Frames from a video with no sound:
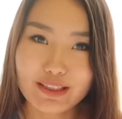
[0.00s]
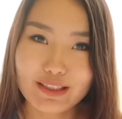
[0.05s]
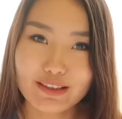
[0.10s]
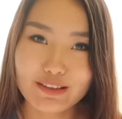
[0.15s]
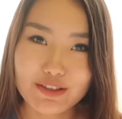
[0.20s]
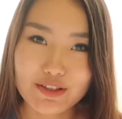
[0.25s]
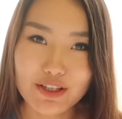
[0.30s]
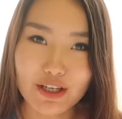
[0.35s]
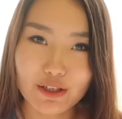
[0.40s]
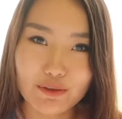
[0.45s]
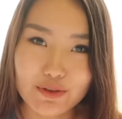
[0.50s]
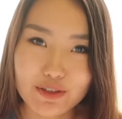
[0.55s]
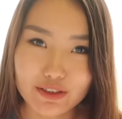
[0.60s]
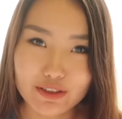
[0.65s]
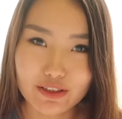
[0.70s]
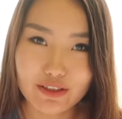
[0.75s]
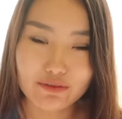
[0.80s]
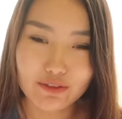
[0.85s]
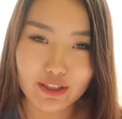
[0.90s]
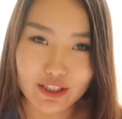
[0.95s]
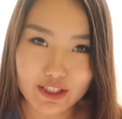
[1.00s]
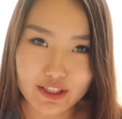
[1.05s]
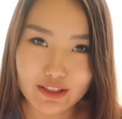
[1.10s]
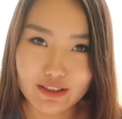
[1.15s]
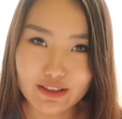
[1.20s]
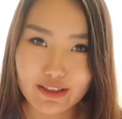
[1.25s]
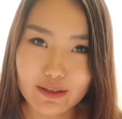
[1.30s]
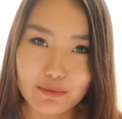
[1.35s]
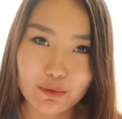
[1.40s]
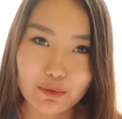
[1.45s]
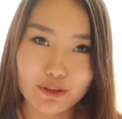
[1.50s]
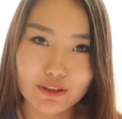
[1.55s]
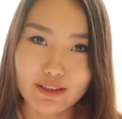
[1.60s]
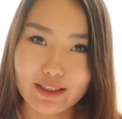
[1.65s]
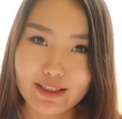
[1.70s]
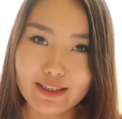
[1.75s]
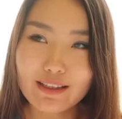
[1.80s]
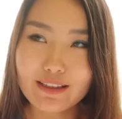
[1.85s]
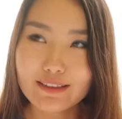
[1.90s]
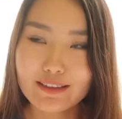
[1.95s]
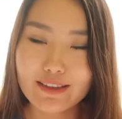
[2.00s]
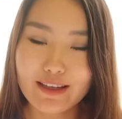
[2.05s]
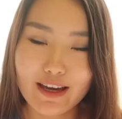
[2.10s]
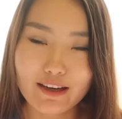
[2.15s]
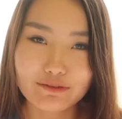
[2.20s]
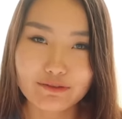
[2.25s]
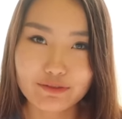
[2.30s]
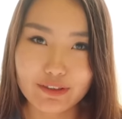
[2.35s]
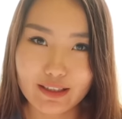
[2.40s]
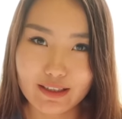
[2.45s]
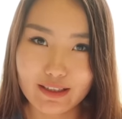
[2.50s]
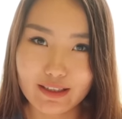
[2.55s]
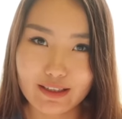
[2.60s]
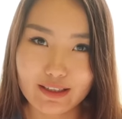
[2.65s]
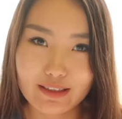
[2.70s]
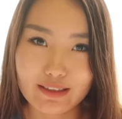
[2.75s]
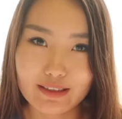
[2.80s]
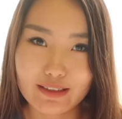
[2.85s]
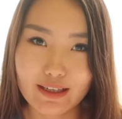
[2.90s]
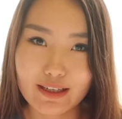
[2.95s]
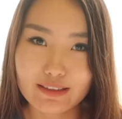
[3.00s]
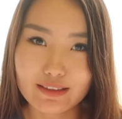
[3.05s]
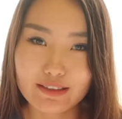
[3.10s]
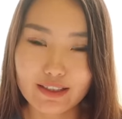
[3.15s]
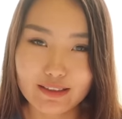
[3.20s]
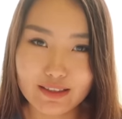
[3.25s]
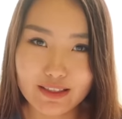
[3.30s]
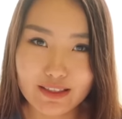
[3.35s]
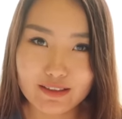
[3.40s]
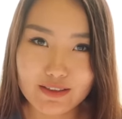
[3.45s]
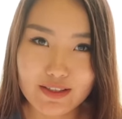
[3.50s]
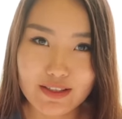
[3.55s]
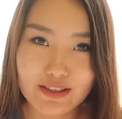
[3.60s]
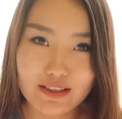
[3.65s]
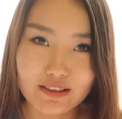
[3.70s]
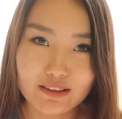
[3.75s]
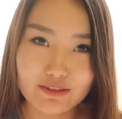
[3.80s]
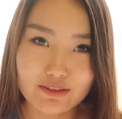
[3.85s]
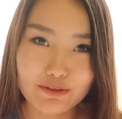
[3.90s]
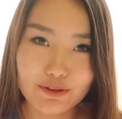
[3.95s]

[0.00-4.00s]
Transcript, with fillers: in the southern Russia, they more likely have a darker skin